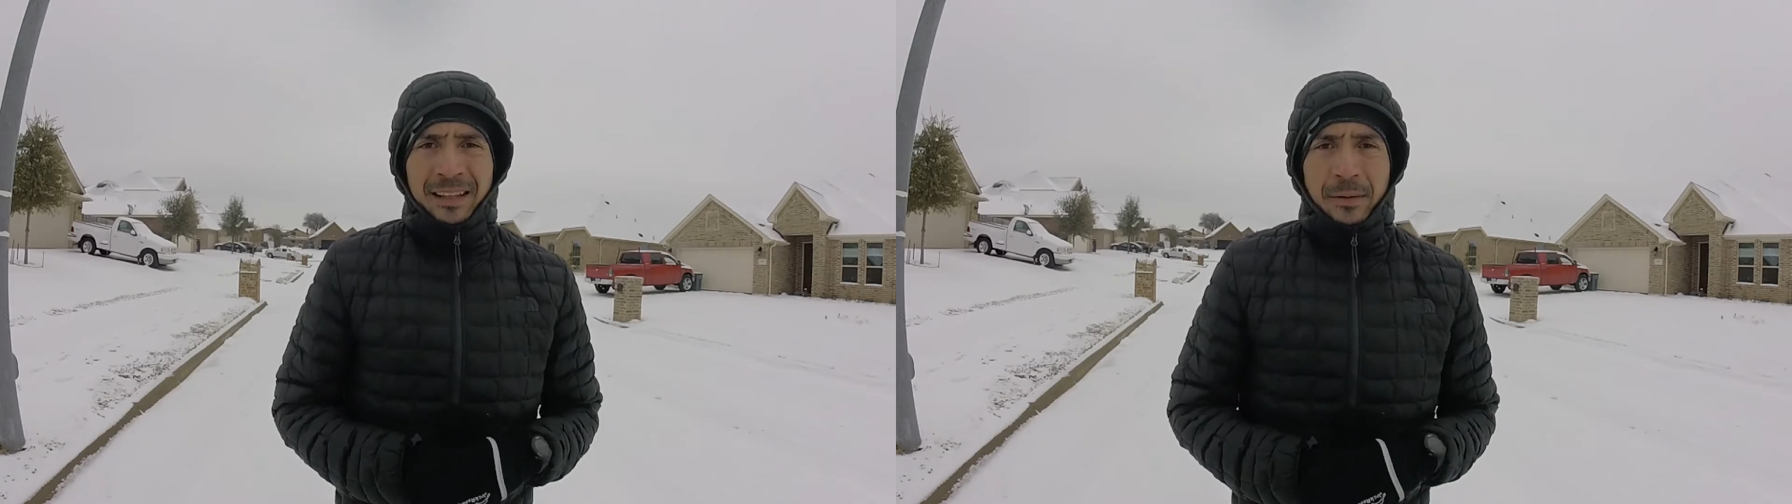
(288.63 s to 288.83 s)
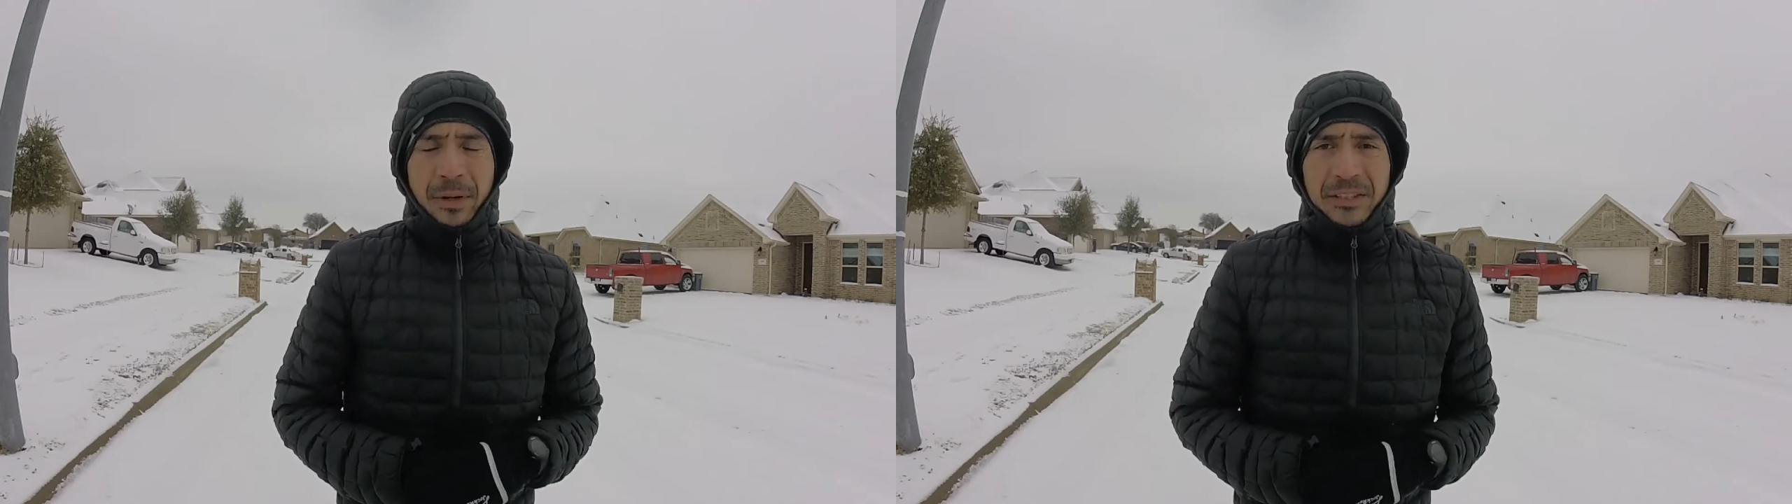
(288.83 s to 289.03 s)

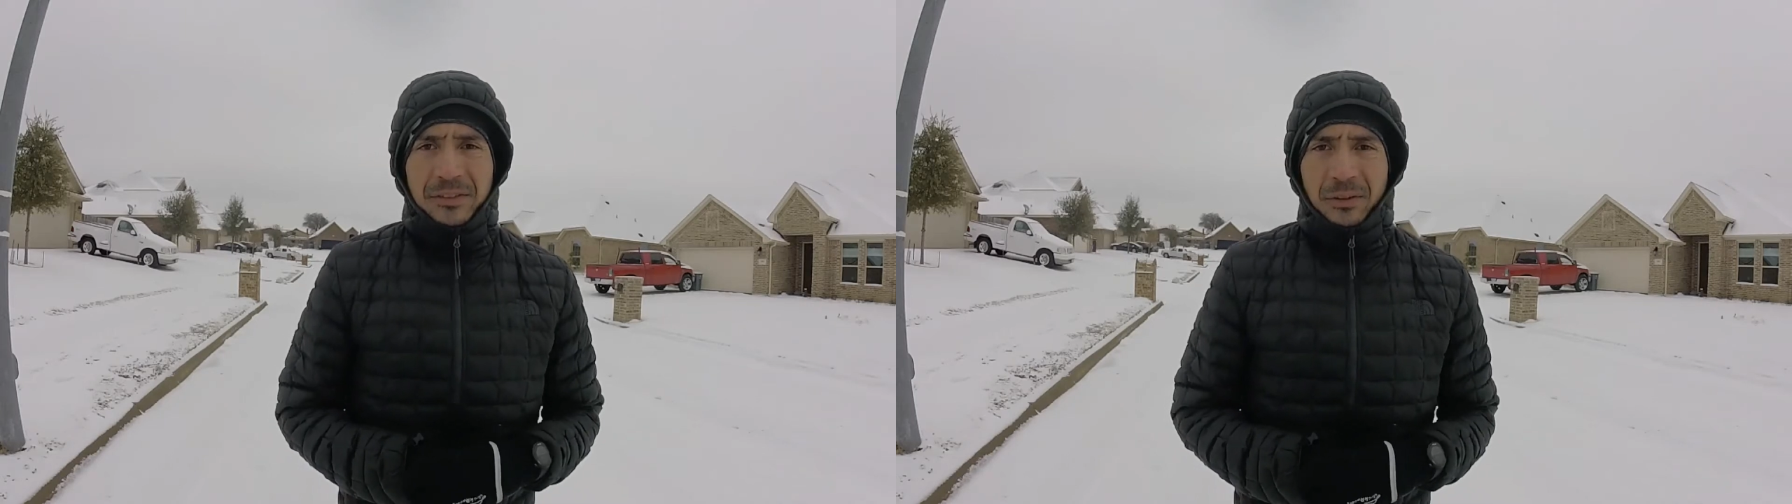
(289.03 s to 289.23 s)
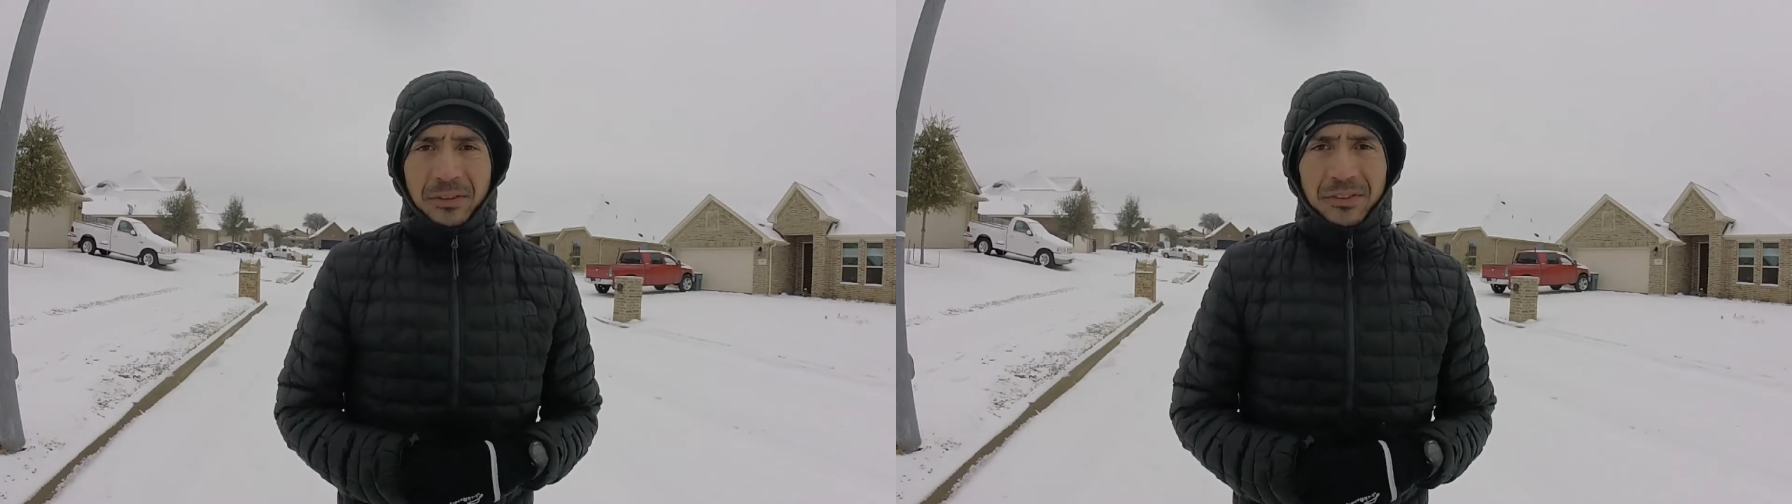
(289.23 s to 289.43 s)
The
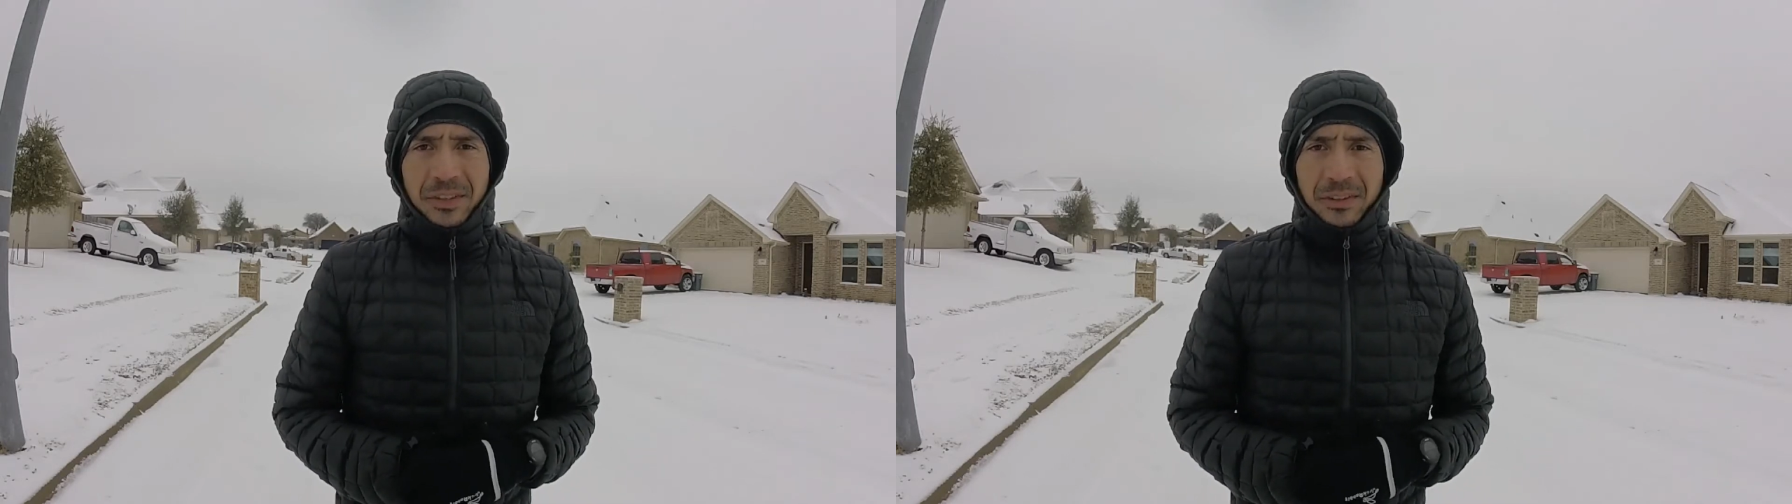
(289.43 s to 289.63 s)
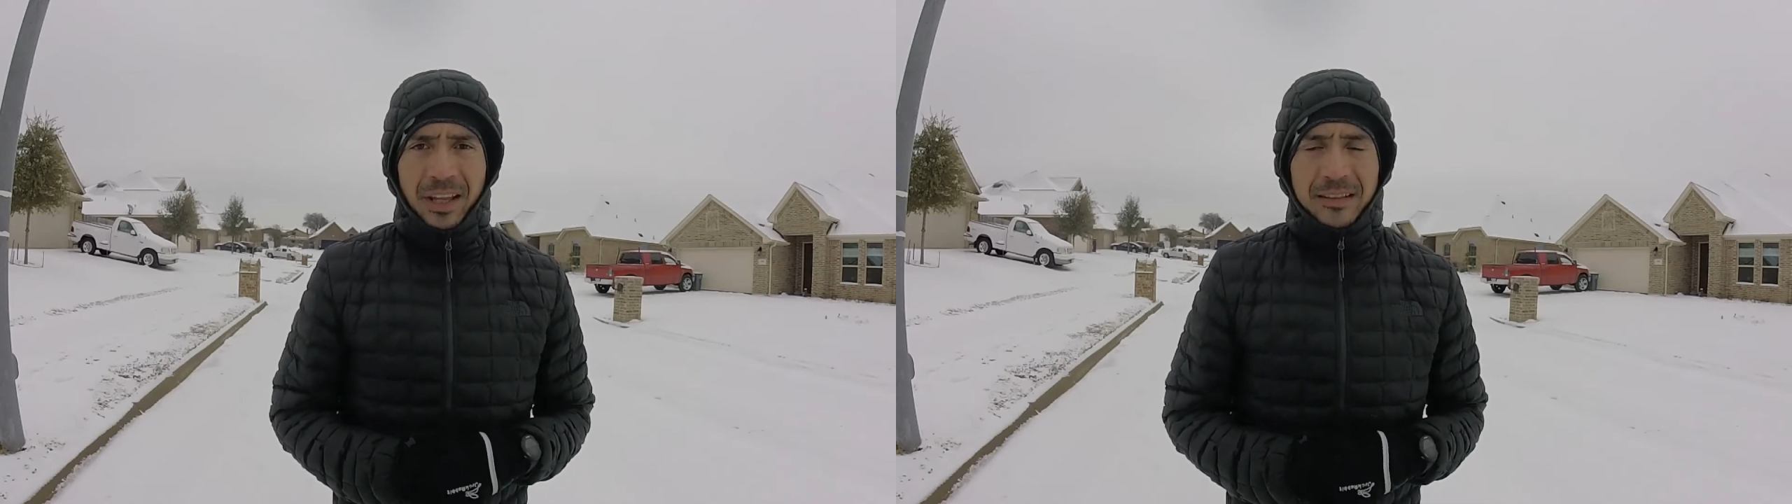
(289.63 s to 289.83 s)
midsole is
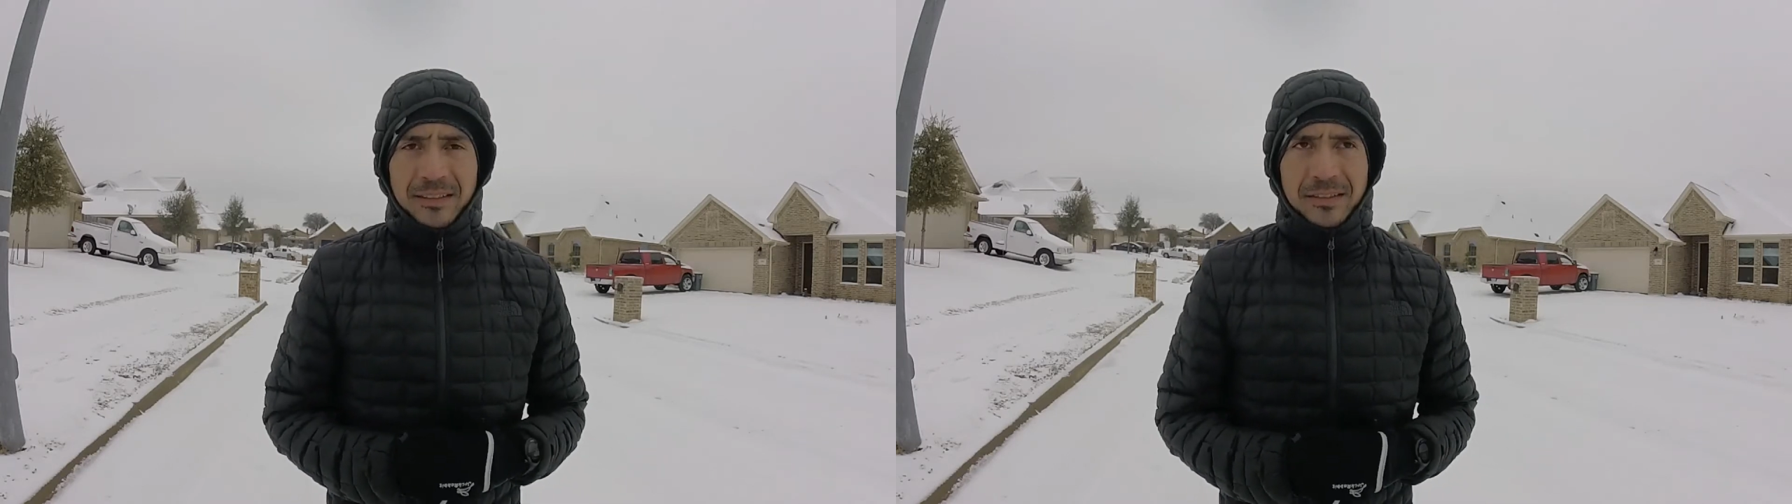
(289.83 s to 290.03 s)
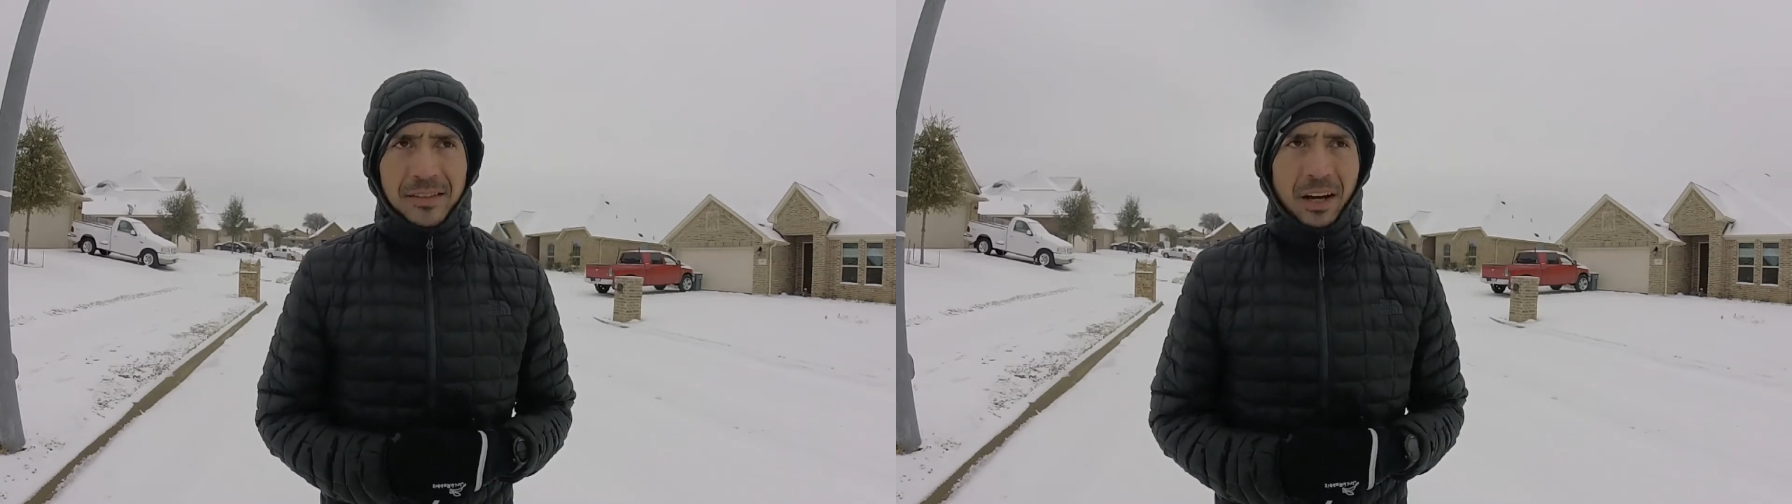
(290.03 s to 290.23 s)
still nice
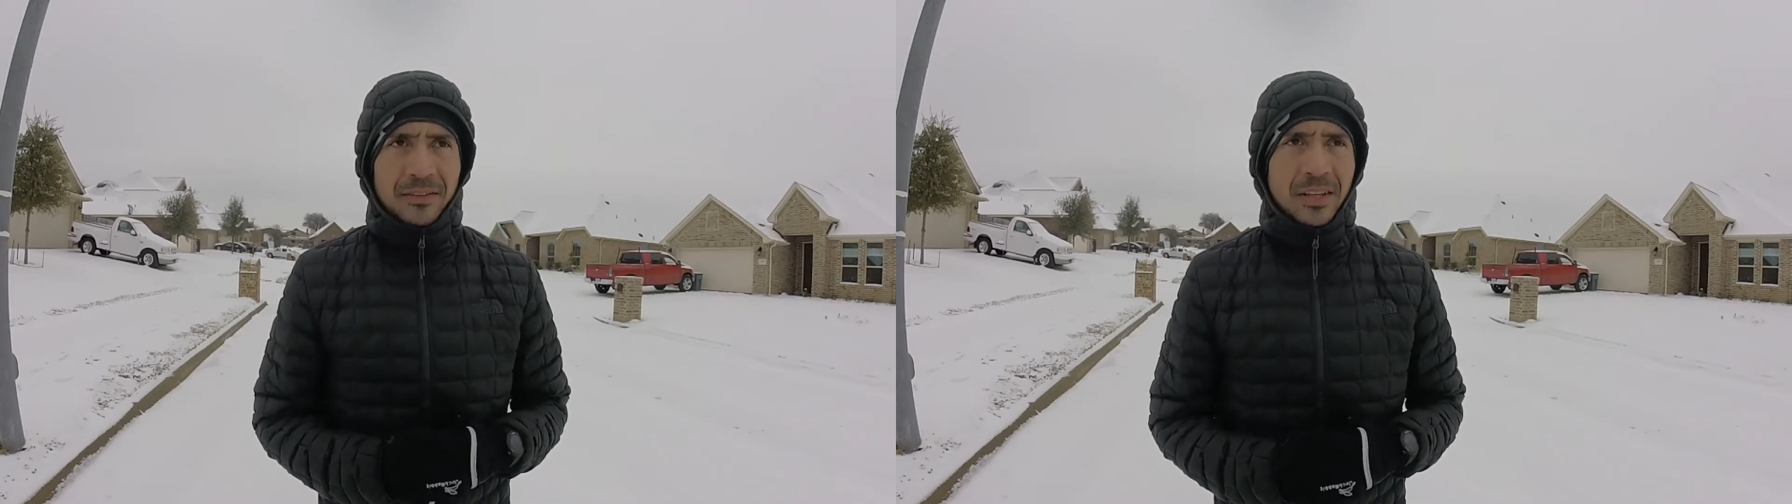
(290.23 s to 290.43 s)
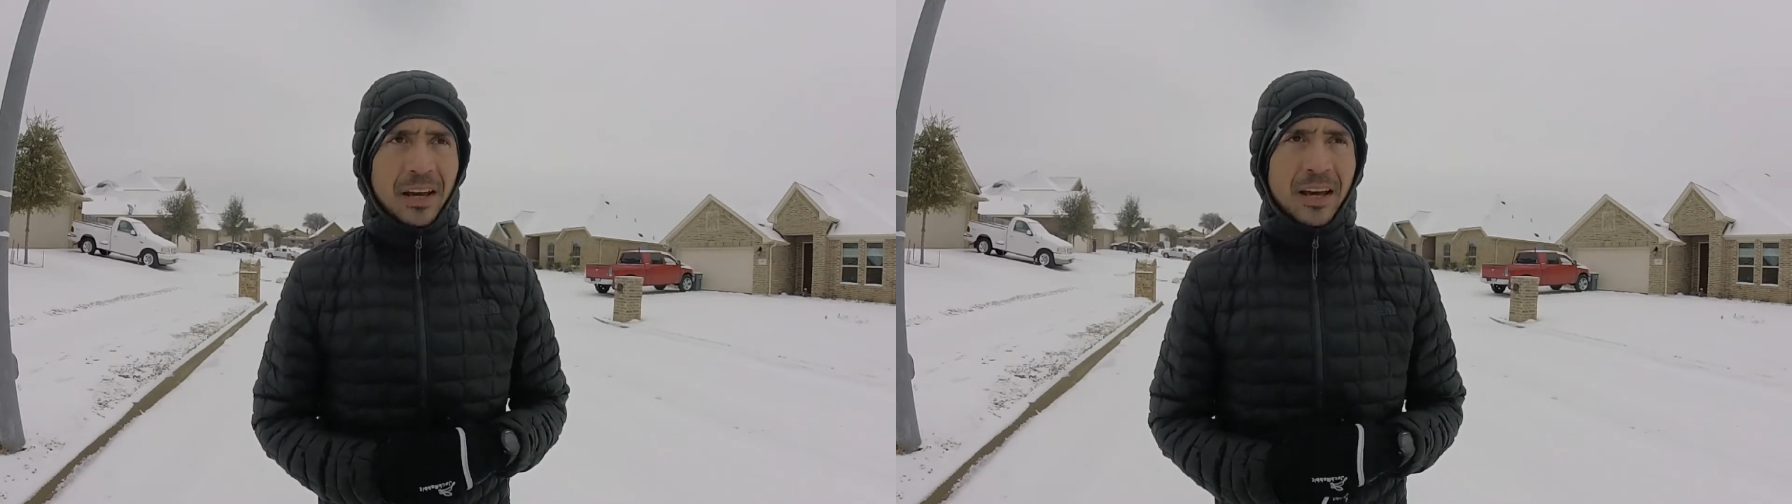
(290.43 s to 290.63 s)
and soft.